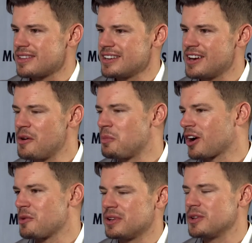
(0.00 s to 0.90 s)
You know, Marco
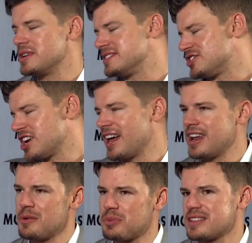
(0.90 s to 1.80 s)
Polo yeah. went to
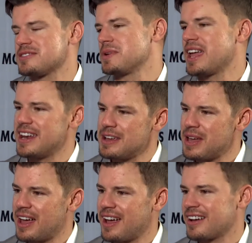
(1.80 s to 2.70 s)
China, brought spaghetti
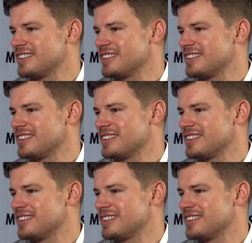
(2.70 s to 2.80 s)
back.